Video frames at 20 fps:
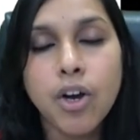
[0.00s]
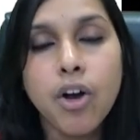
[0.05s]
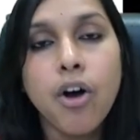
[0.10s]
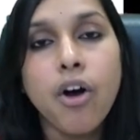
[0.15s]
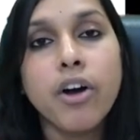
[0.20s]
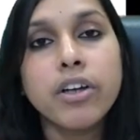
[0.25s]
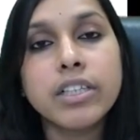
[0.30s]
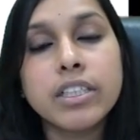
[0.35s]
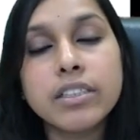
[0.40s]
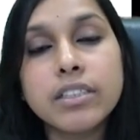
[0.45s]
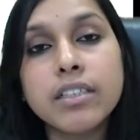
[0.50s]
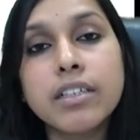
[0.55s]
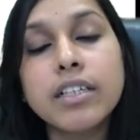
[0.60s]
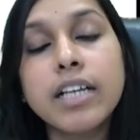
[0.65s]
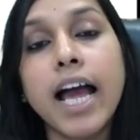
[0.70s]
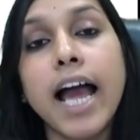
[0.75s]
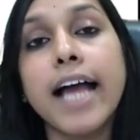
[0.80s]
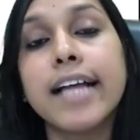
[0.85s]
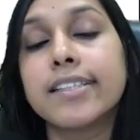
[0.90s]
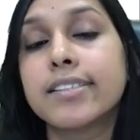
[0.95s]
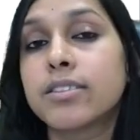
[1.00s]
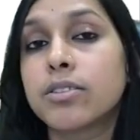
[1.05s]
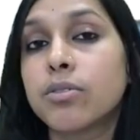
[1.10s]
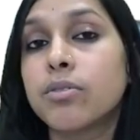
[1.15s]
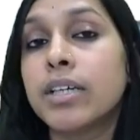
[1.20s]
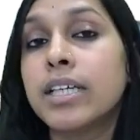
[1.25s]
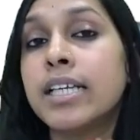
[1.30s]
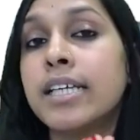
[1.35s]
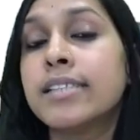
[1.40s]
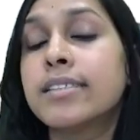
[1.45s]
Auditor has to,
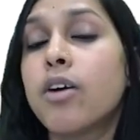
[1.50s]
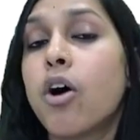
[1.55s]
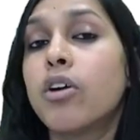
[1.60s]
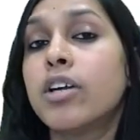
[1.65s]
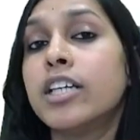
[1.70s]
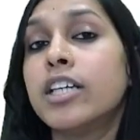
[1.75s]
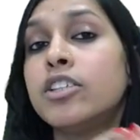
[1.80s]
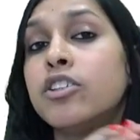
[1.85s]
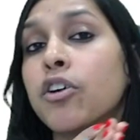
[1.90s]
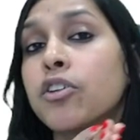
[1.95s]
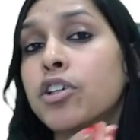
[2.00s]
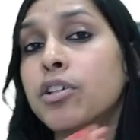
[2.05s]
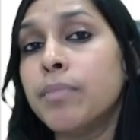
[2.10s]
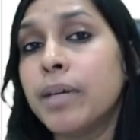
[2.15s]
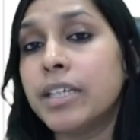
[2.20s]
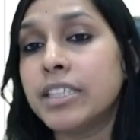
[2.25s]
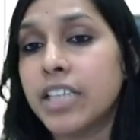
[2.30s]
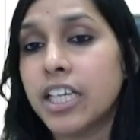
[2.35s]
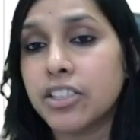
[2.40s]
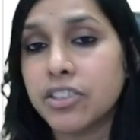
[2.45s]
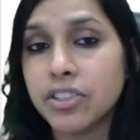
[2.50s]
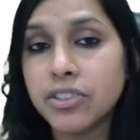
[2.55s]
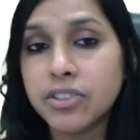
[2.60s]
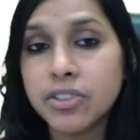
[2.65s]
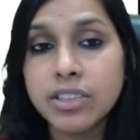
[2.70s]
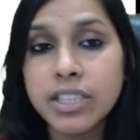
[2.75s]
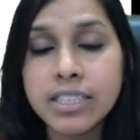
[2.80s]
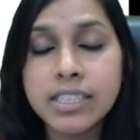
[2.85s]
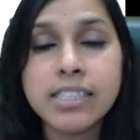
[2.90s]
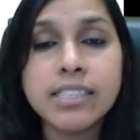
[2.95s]
in his audit documentation, so
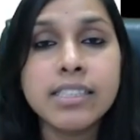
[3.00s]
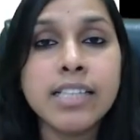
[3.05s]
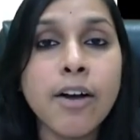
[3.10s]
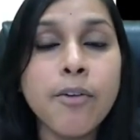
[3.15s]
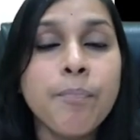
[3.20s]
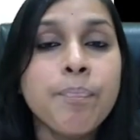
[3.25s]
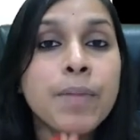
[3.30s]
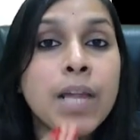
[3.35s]
this is now